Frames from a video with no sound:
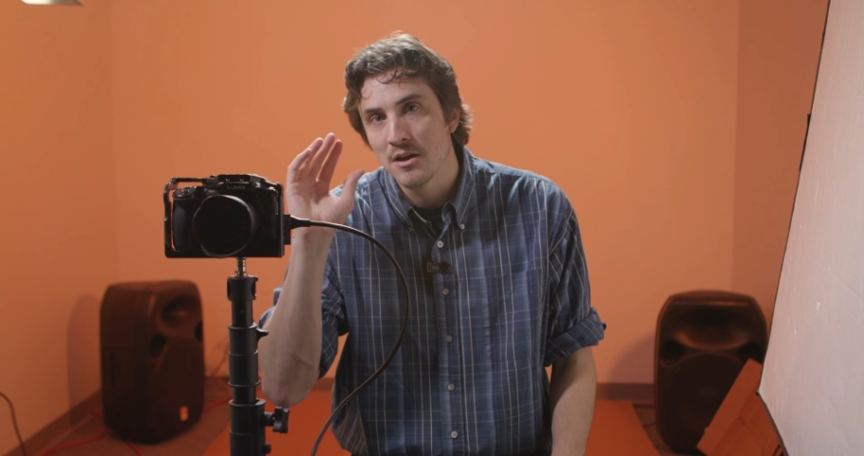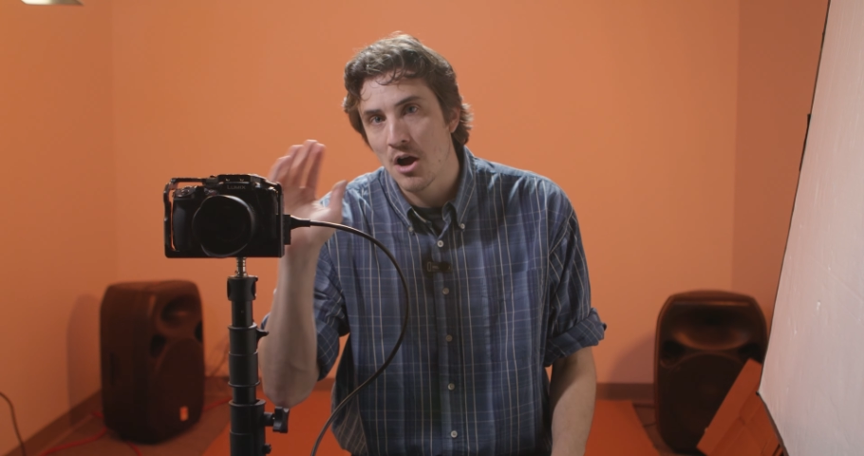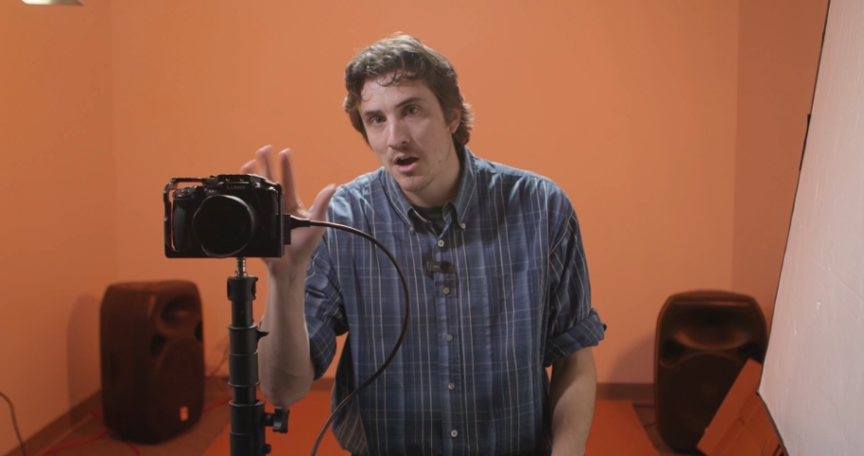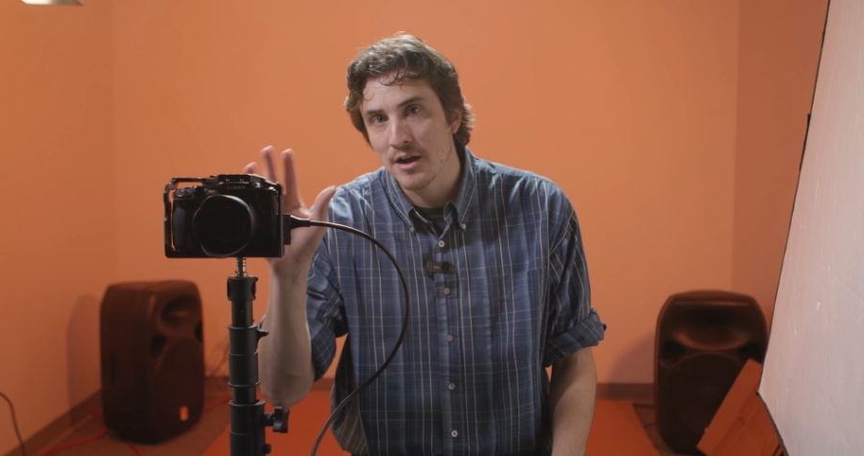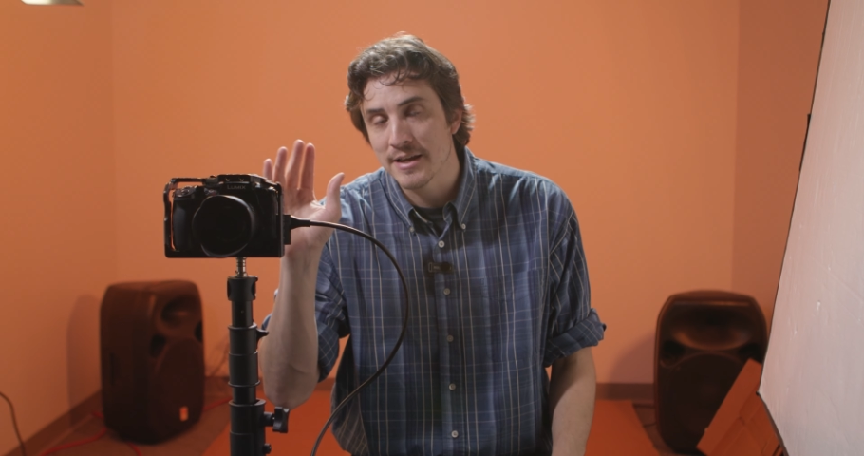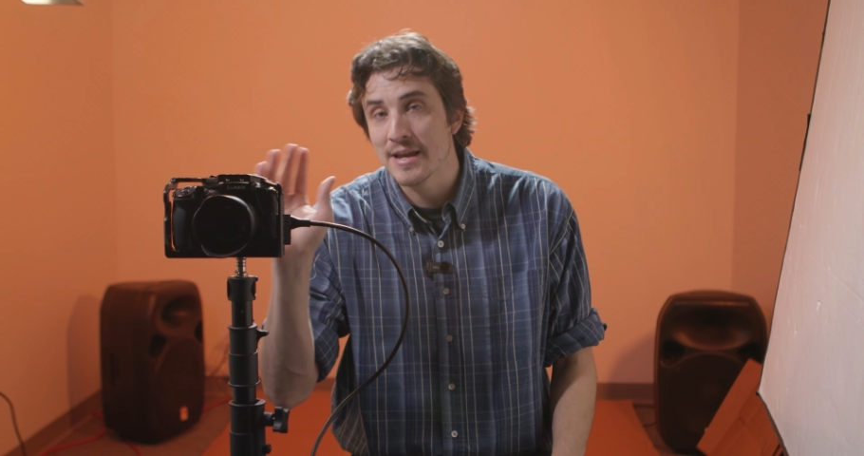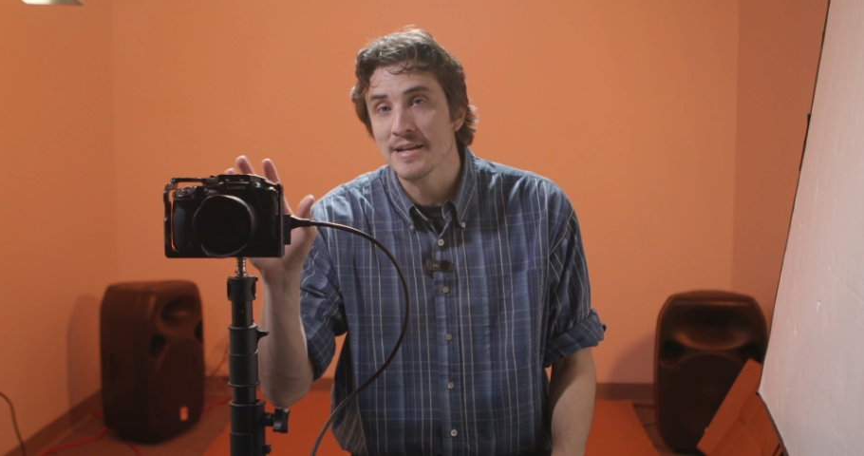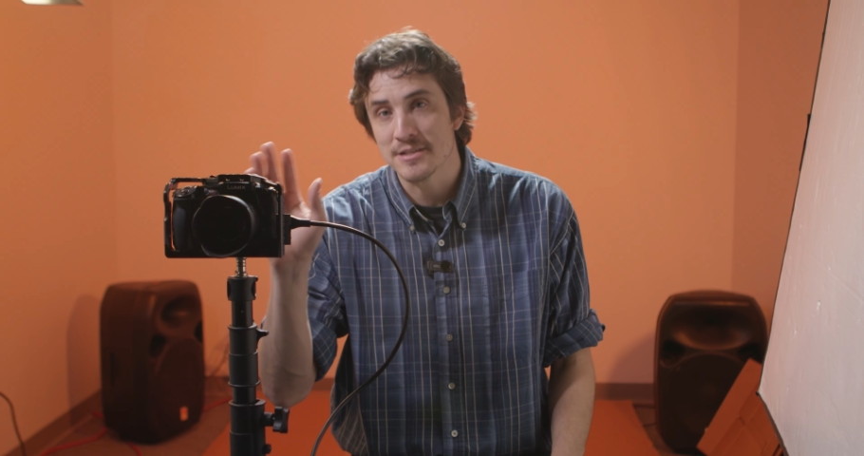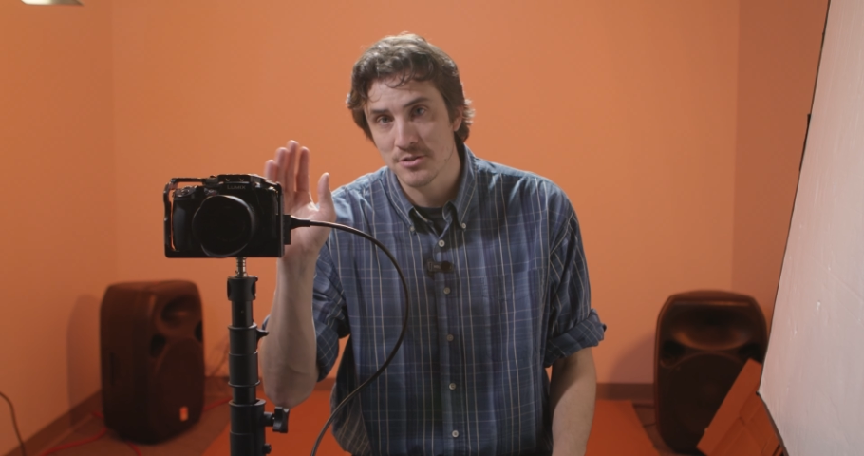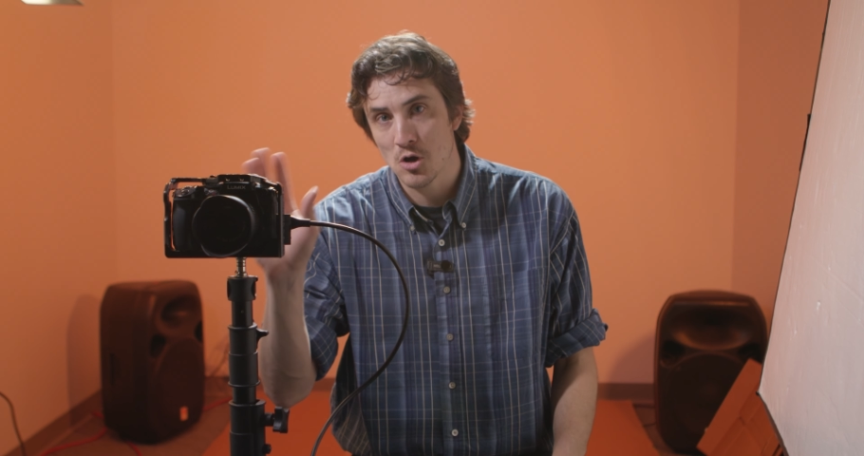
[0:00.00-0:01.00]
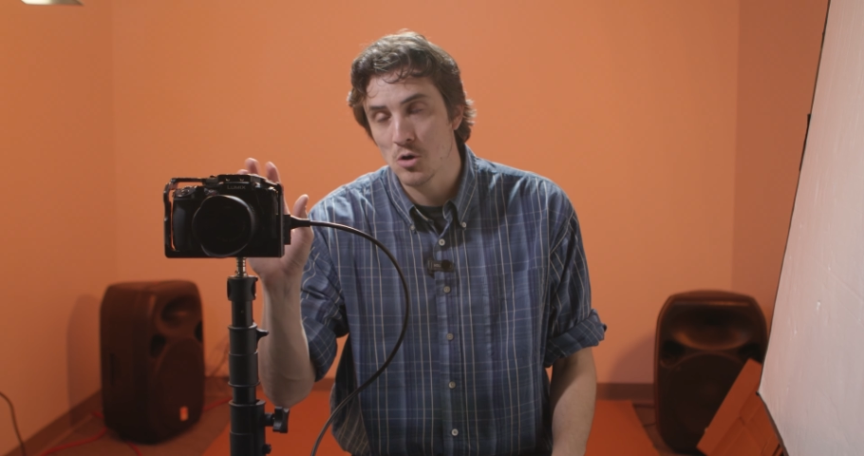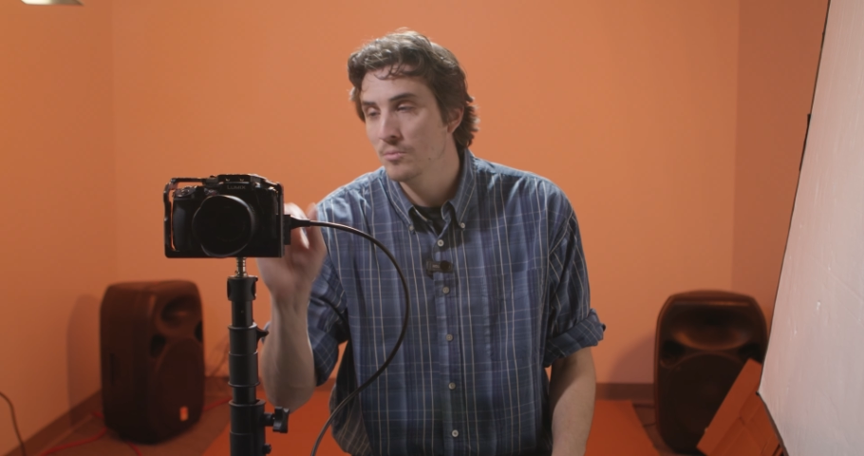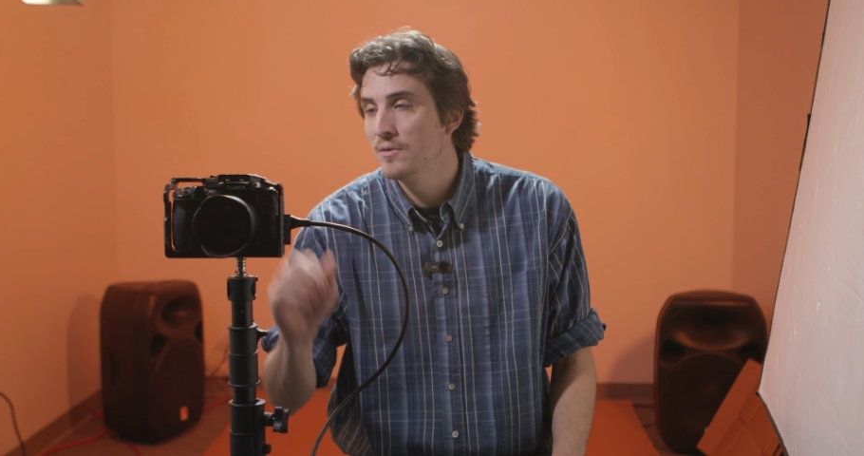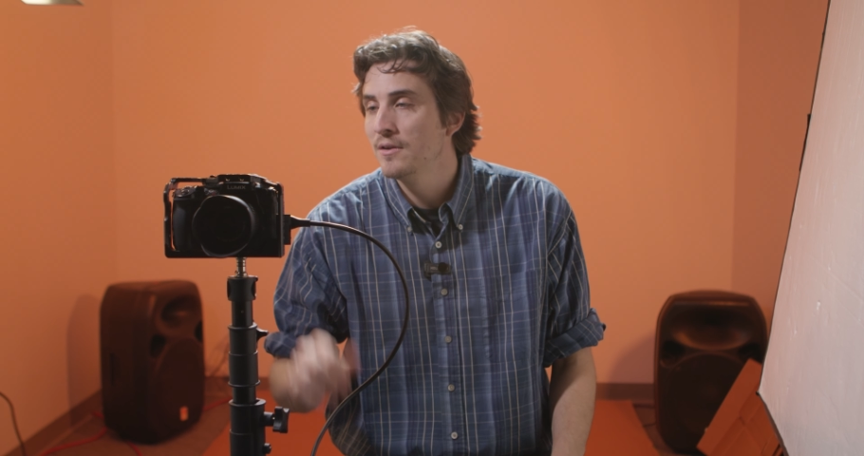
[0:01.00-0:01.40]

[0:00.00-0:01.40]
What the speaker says: ISO.